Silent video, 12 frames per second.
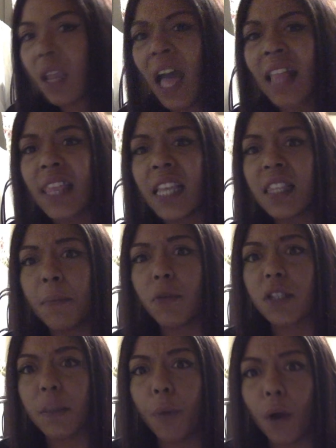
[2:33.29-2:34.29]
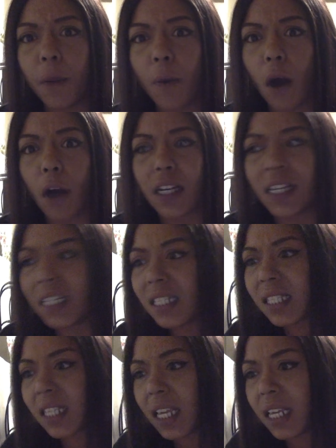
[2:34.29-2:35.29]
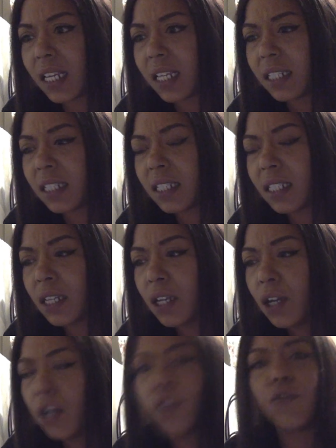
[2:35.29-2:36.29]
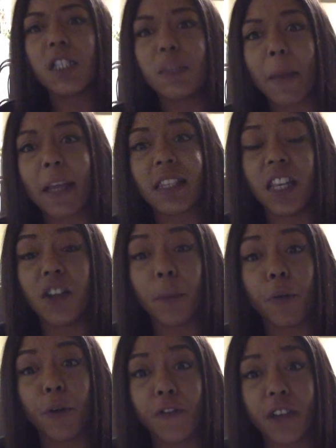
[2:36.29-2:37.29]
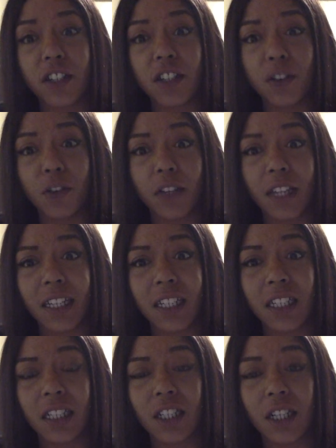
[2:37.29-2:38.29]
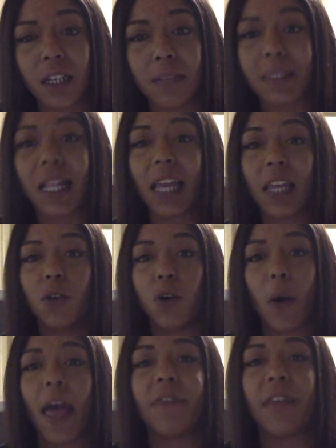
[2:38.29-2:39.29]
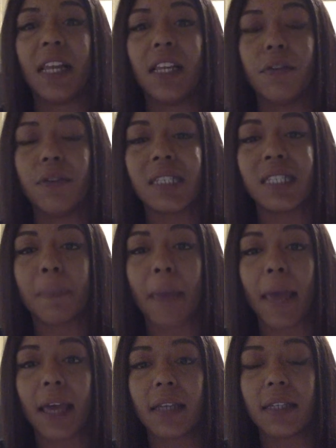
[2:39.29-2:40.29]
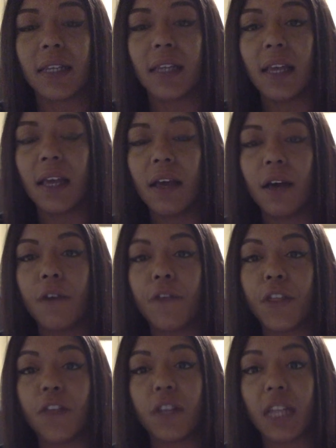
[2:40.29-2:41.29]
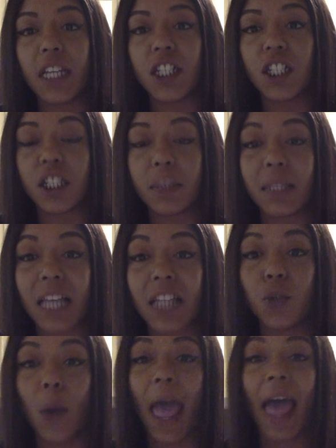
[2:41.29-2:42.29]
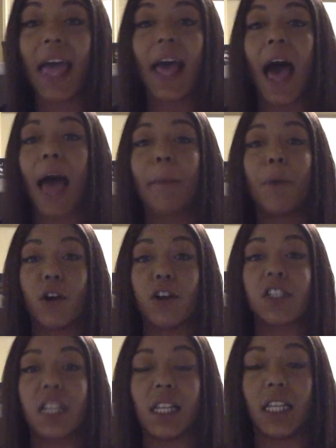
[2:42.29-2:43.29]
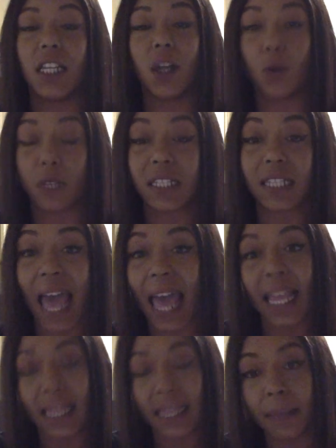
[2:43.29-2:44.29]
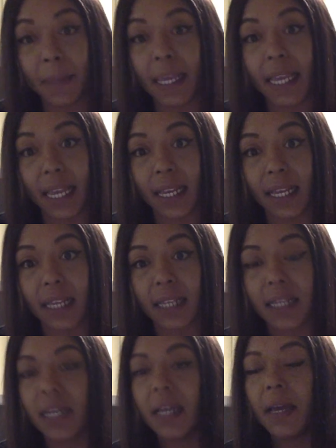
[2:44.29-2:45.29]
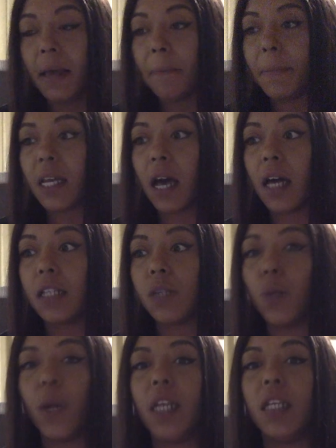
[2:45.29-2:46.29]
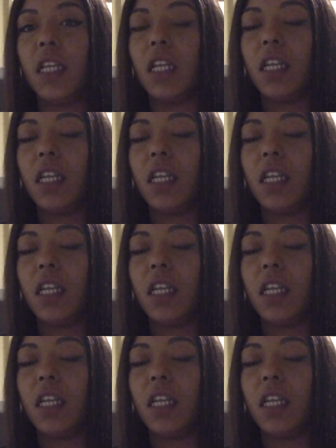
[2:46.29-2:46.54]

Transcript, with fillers: I think the most important part of this is respecting your professional relationships. Like you don't have any respect for the relationships that you had. I personally noticed that in the beginning because when